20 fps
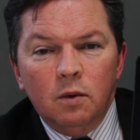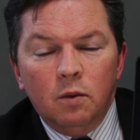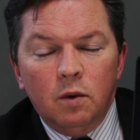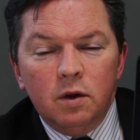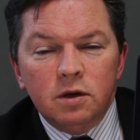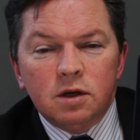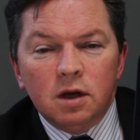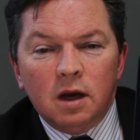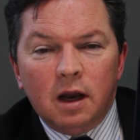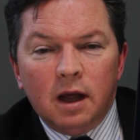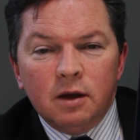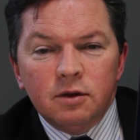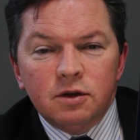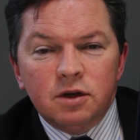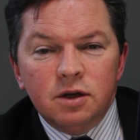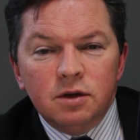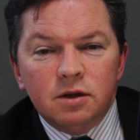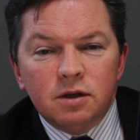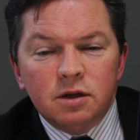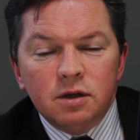which
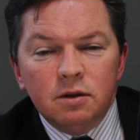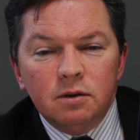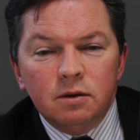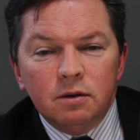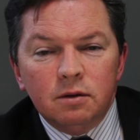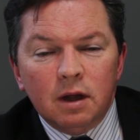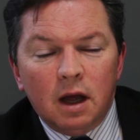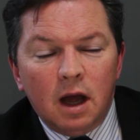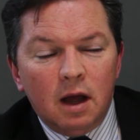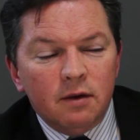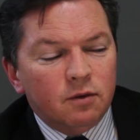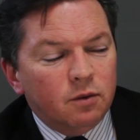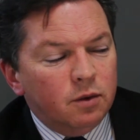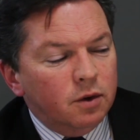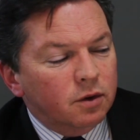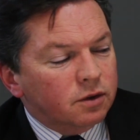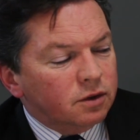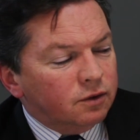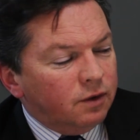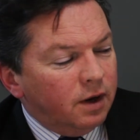allows you to have all
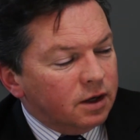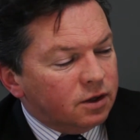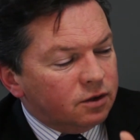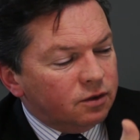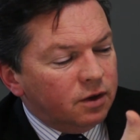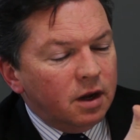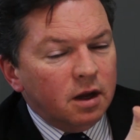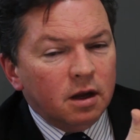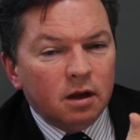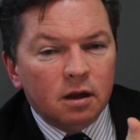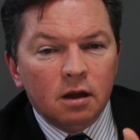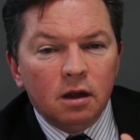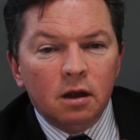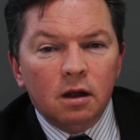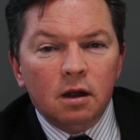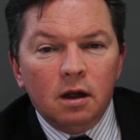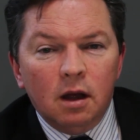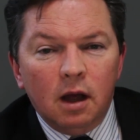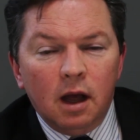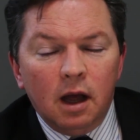your directory
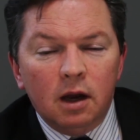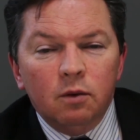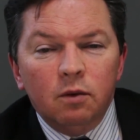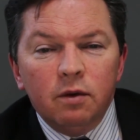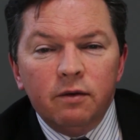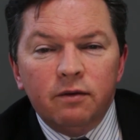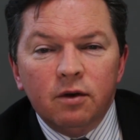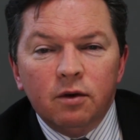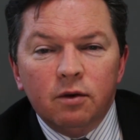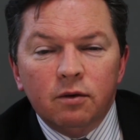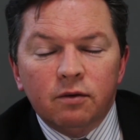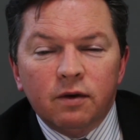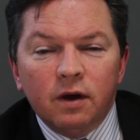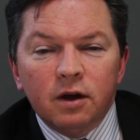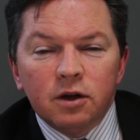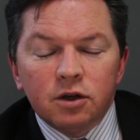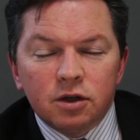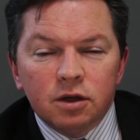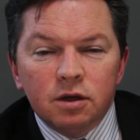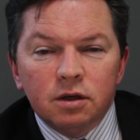and all of your
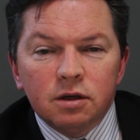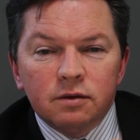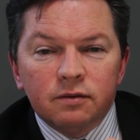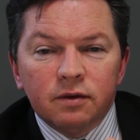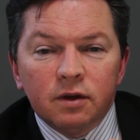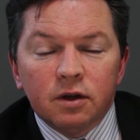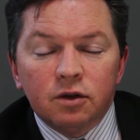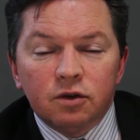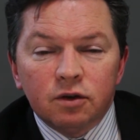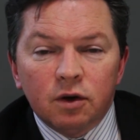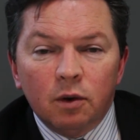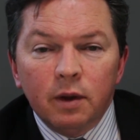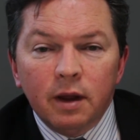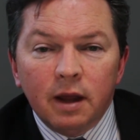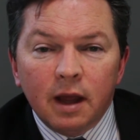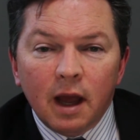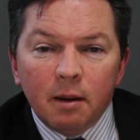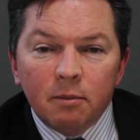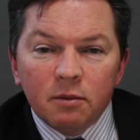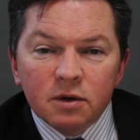functions for controlling
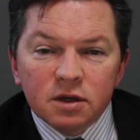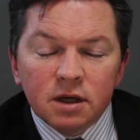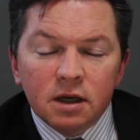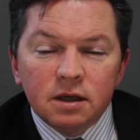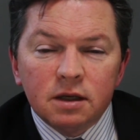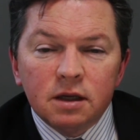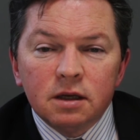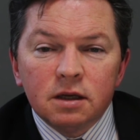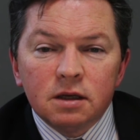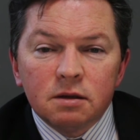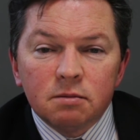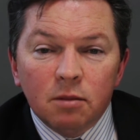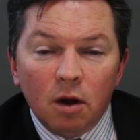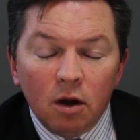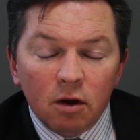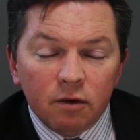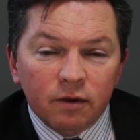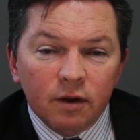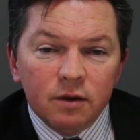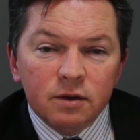camera settings,
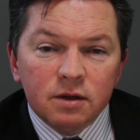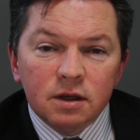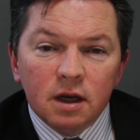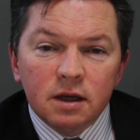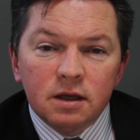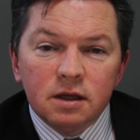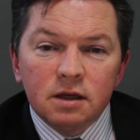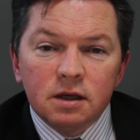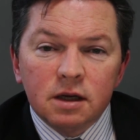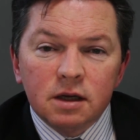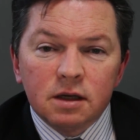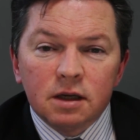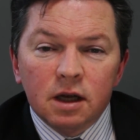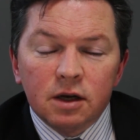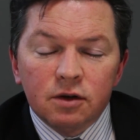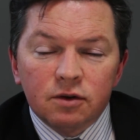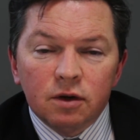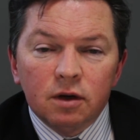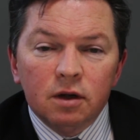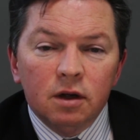microphone settings,
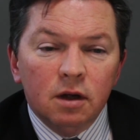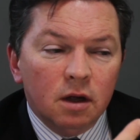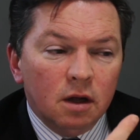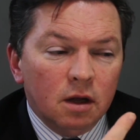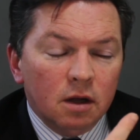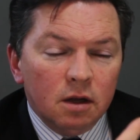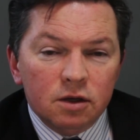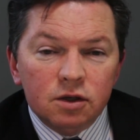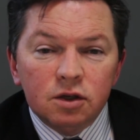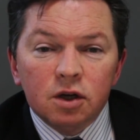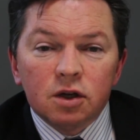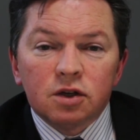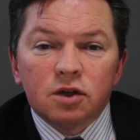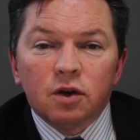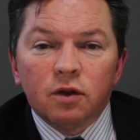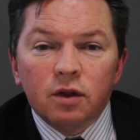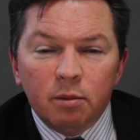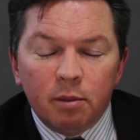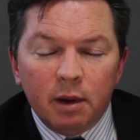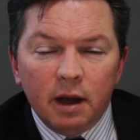etc. just
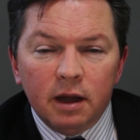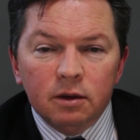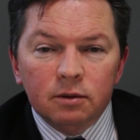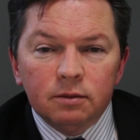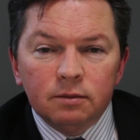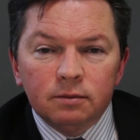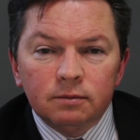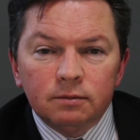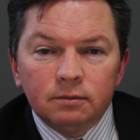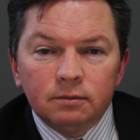on the panel.